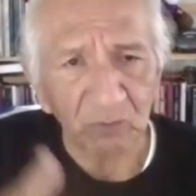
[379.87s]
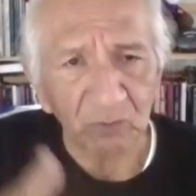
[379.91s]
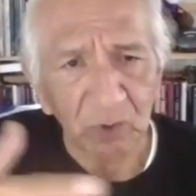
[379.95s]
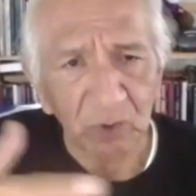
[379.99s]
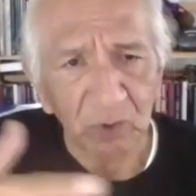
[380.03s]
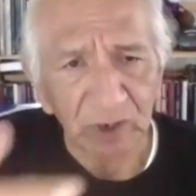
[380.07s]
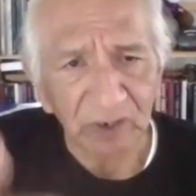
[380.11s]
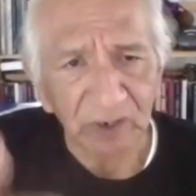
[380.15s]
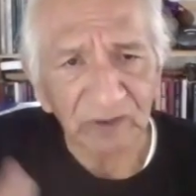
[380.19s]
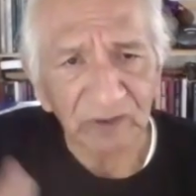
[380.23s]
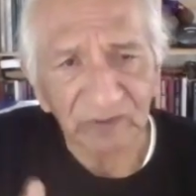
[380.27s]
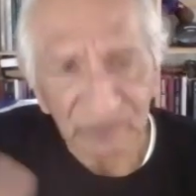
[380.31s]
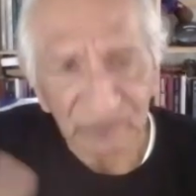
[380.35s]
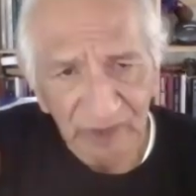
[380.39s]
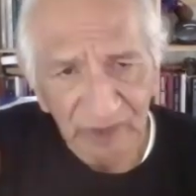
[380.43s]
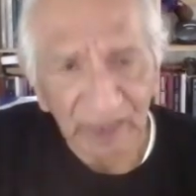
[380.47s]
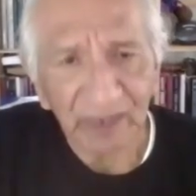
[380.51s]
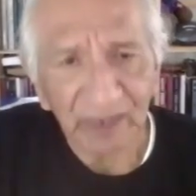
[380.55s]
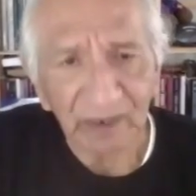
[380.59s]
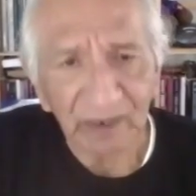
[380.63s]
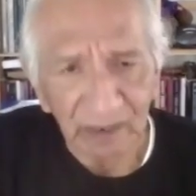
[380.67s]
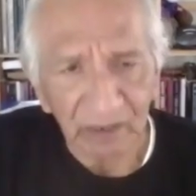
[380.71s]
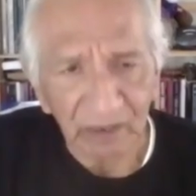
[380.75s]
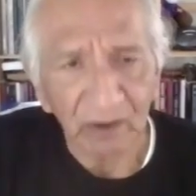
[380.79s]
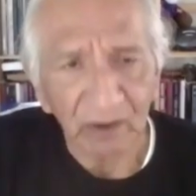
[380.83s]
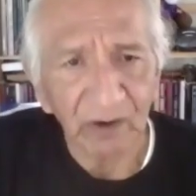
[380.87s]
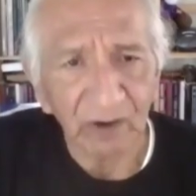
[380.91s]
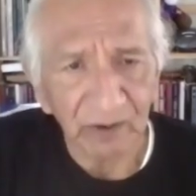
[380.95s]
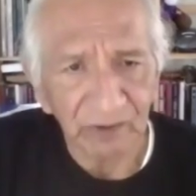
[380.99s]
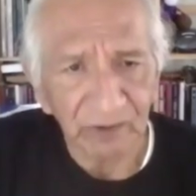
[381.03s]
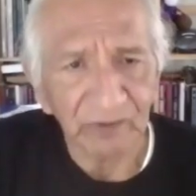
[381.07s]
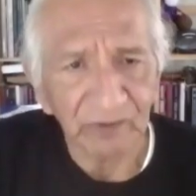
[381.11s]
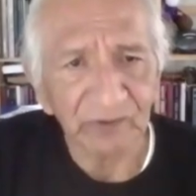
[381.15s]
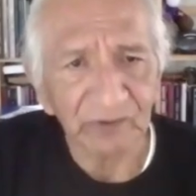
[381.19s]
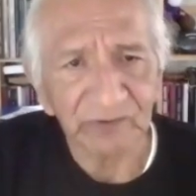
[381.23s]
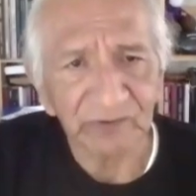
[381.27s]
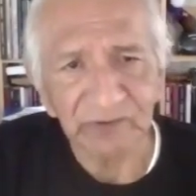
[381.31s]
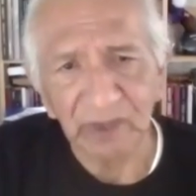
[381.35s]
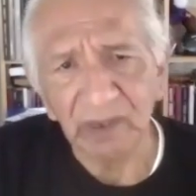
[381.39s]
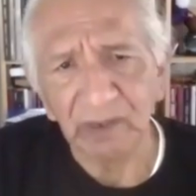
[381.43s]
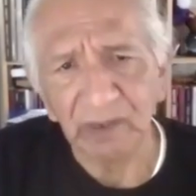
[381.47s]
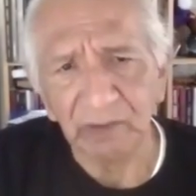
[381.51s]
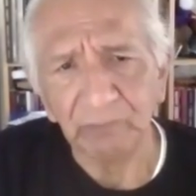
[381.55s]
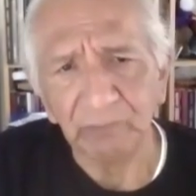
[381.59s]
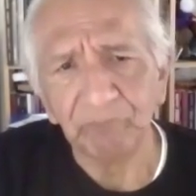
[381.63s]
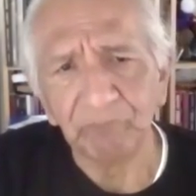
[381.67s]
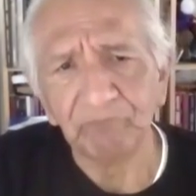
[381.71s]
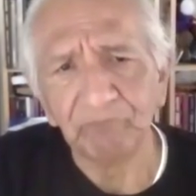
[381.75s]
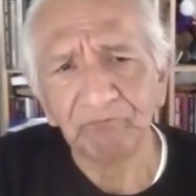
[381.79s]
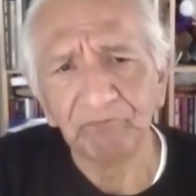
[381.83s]
what exactly are you
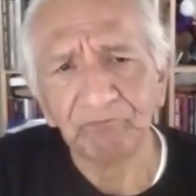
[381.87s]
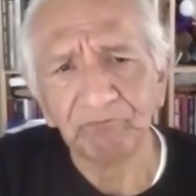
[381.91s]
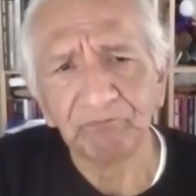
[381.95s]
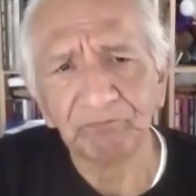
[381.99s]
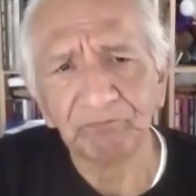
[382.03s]
saying?